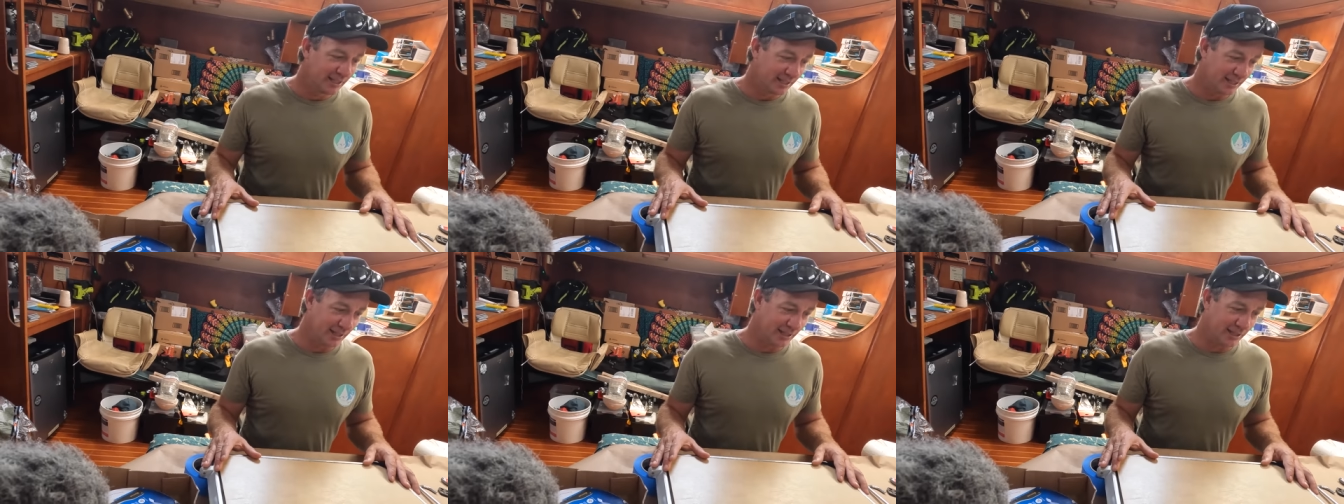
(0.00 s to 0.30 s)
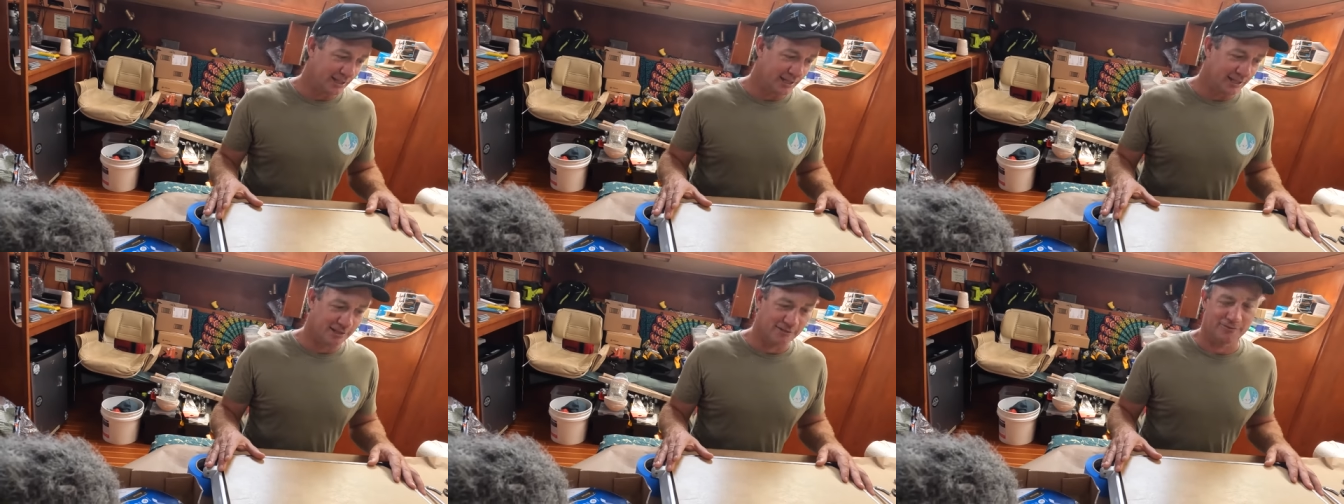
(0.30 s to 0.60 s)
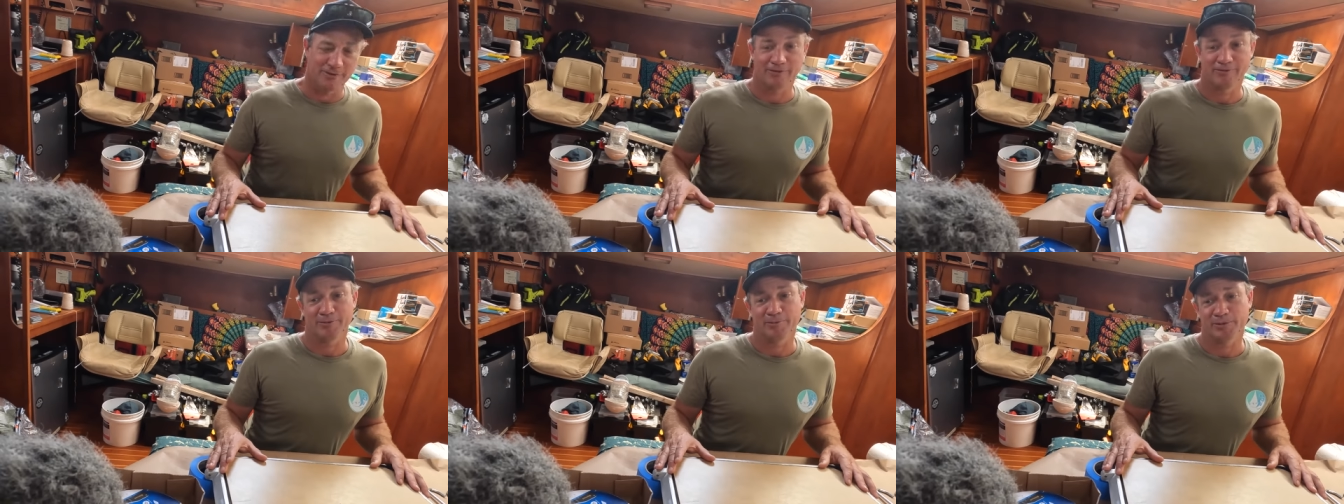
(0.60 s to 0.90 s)
and the other
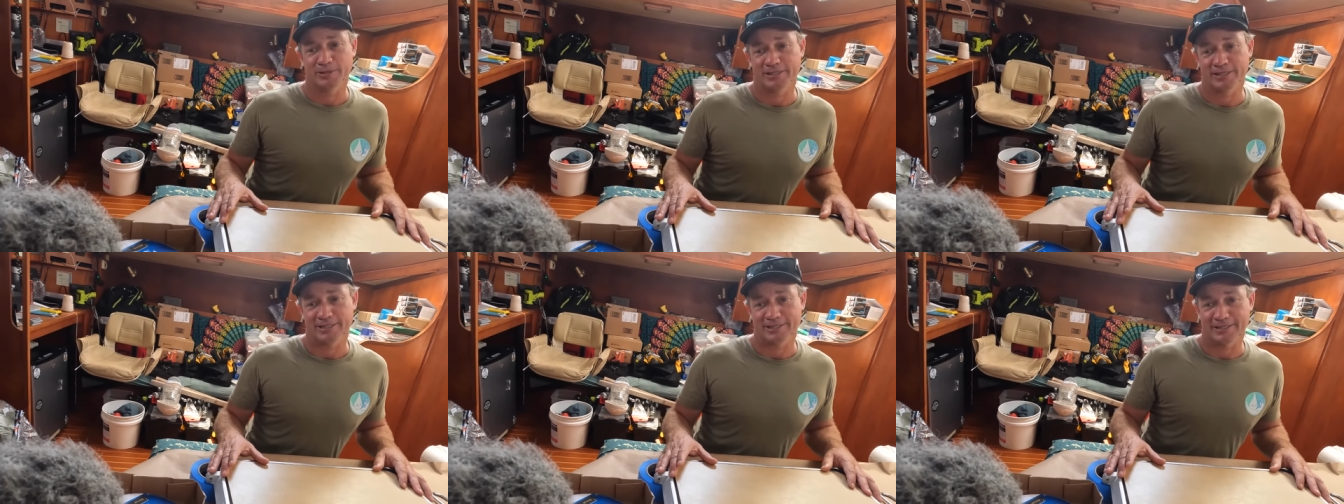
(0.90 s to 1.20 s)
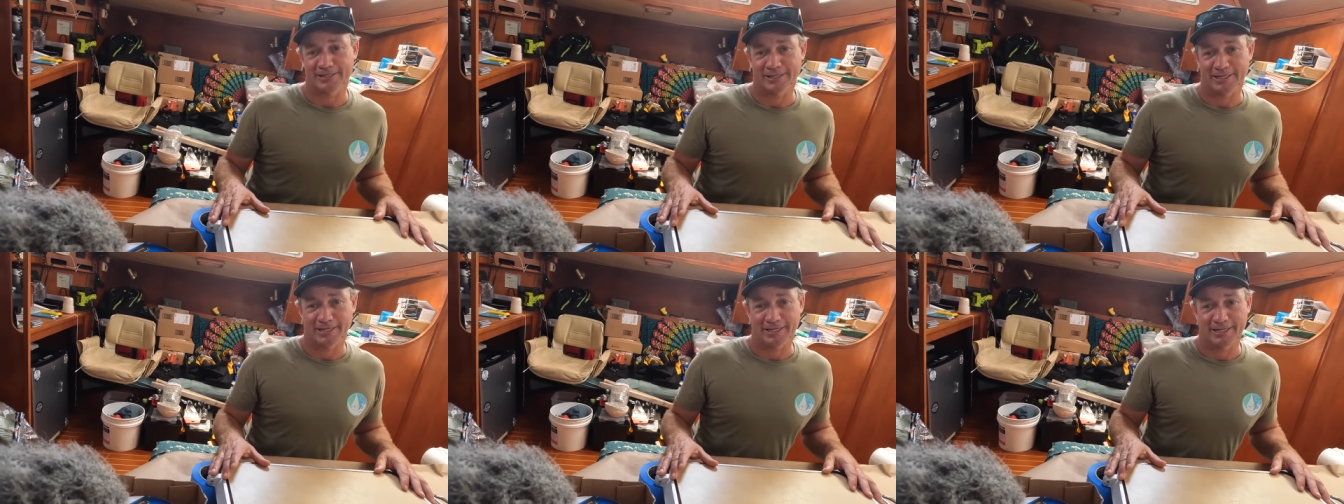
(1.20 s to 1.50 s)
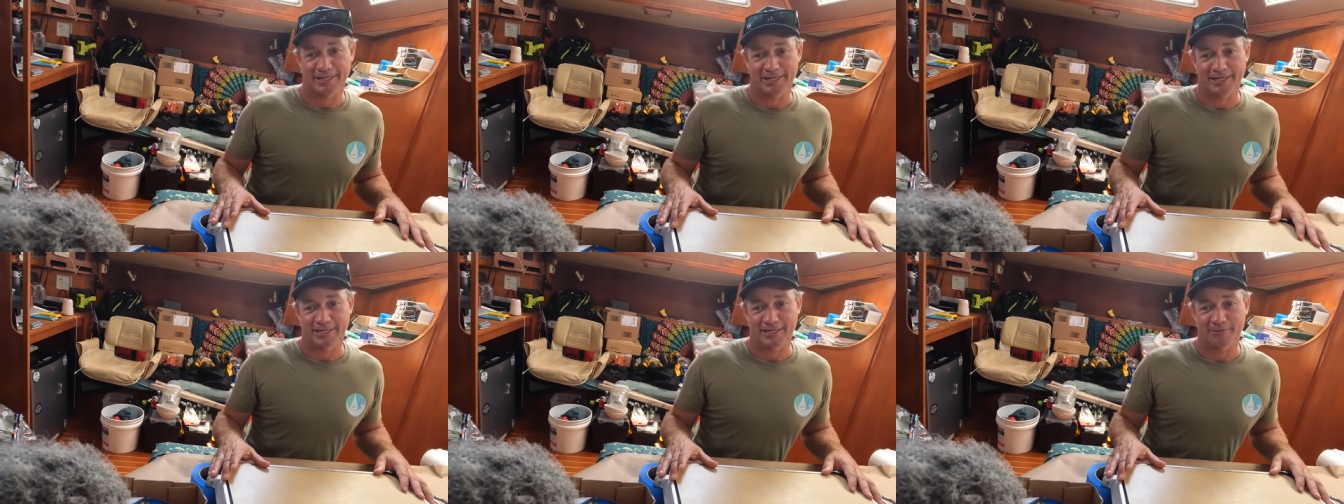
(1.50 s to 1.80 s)
fifty percent
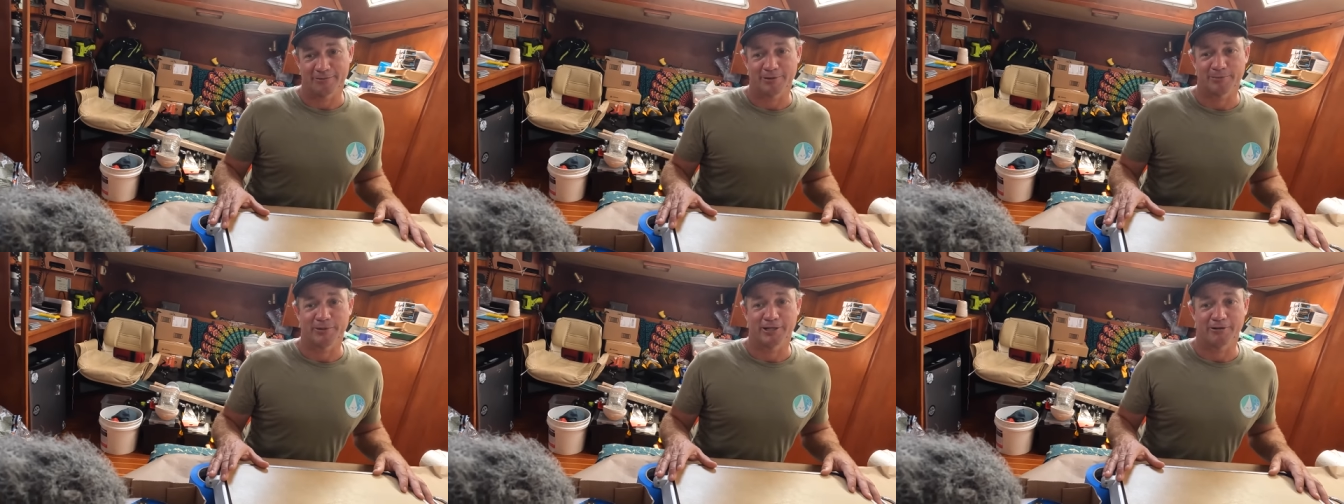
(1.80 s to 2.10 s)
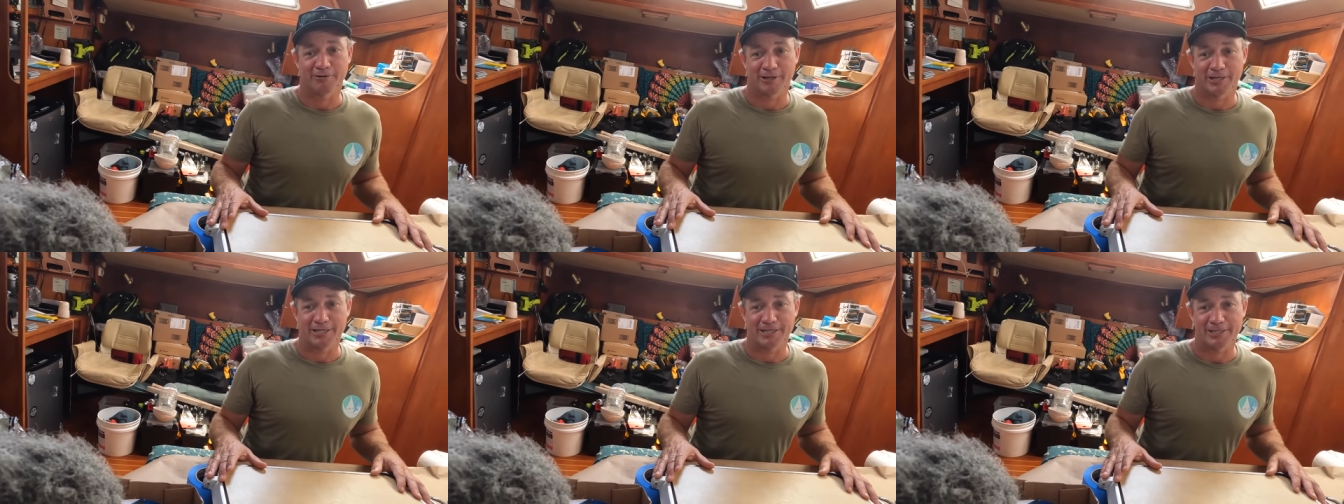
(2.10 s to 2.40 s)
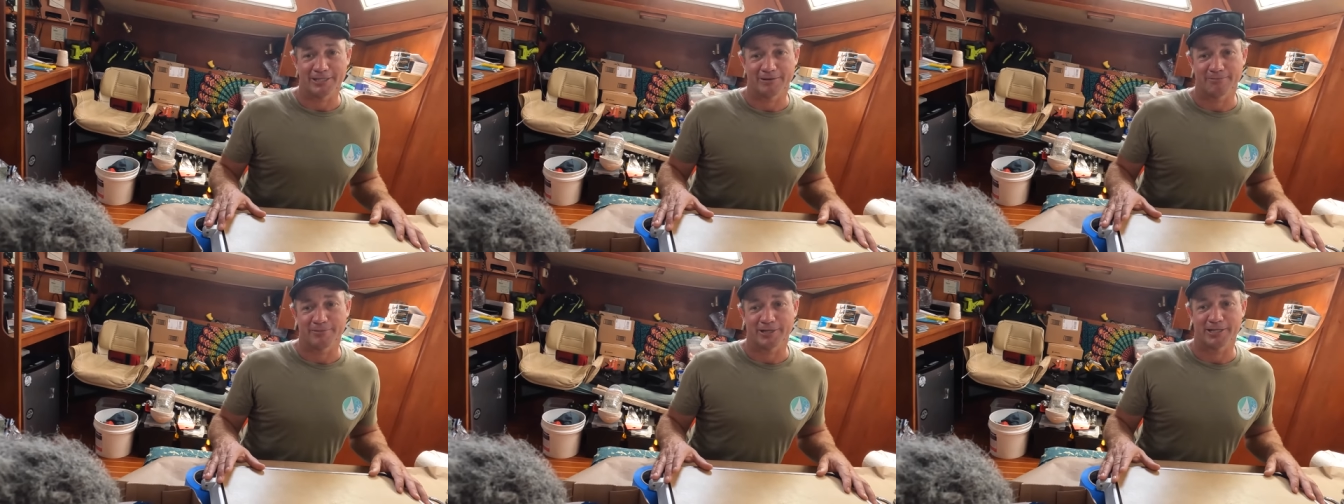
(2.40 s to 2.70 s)
said uh, we'd be
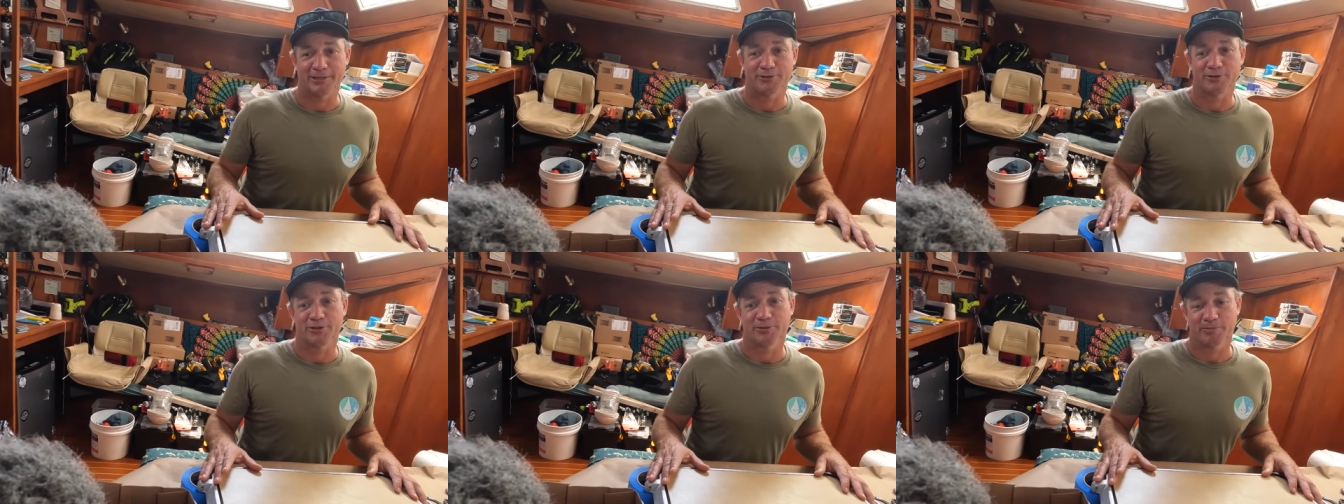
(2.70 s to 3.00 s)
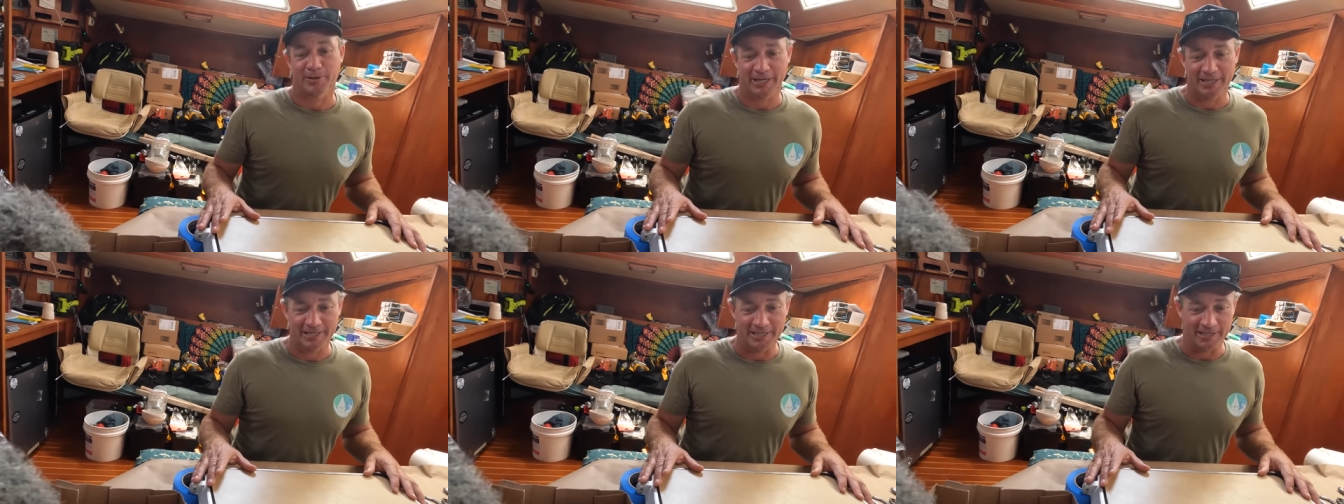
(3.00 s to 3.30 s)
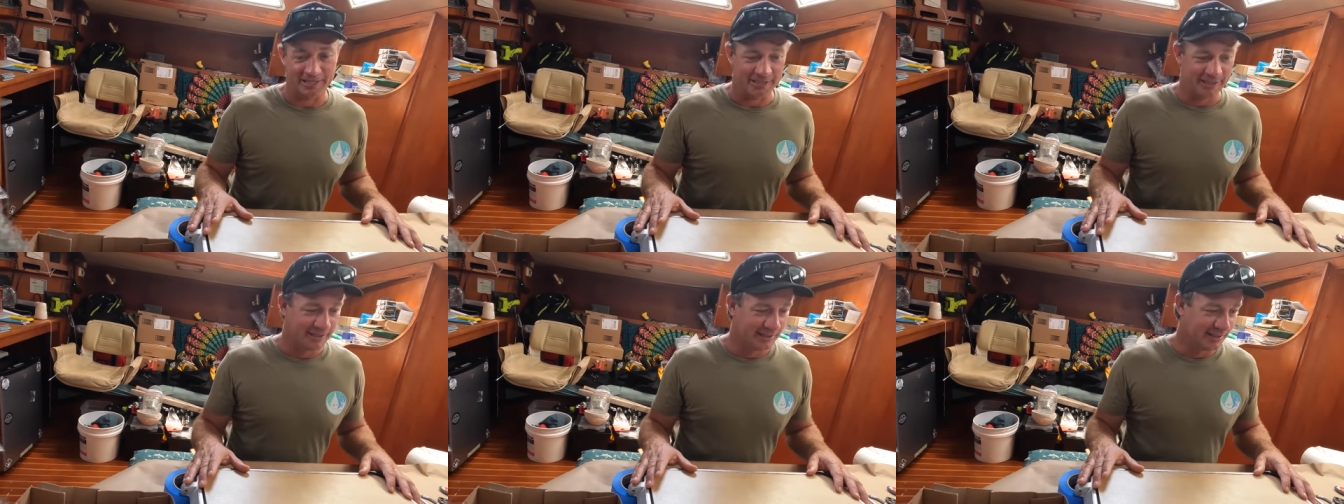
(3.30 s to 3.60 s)
crazy and make sure you paint
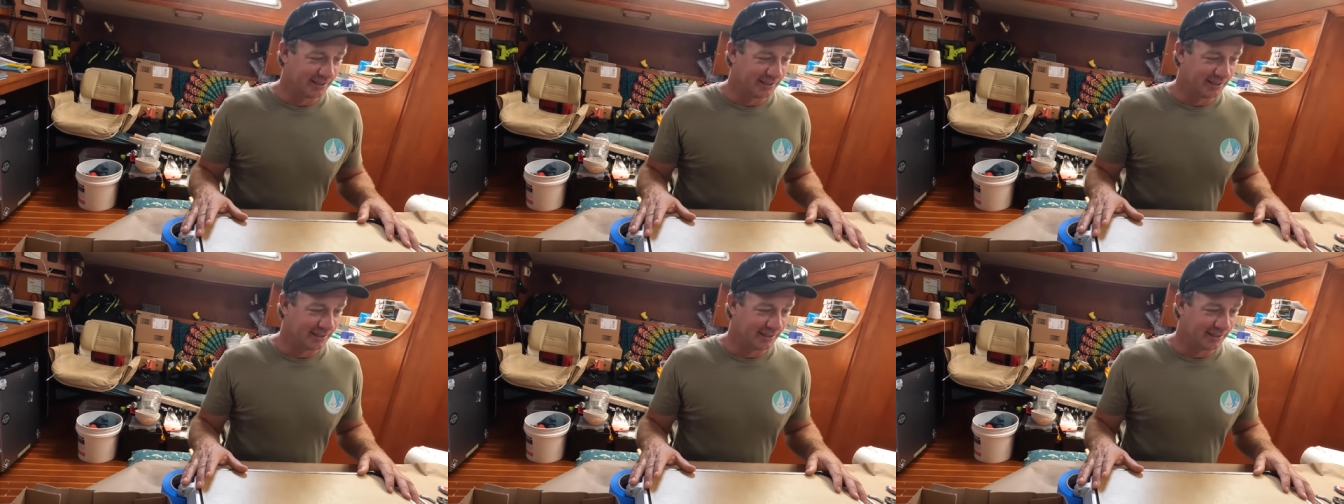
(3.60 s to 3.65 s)
it.